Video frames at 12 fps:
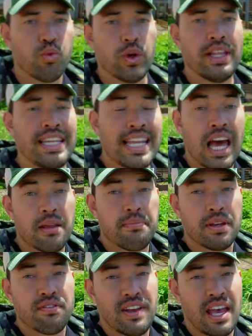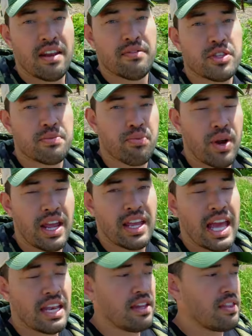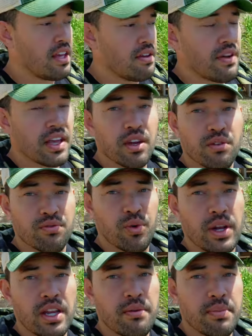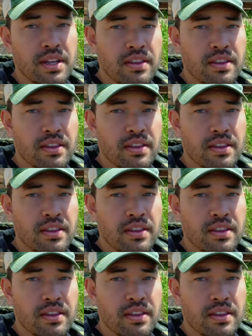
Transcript: I'm really not a big fan of spraying anything if I can avoid it,